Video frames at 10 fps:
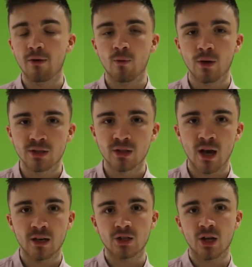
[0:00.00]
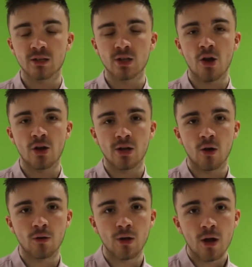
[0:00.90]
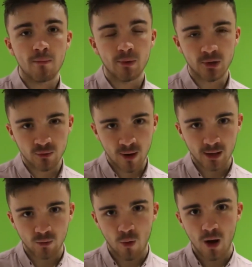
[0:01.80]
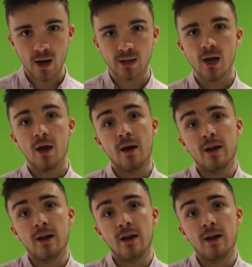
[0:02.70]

Harry Wilson had a chance early on, but dragged wide,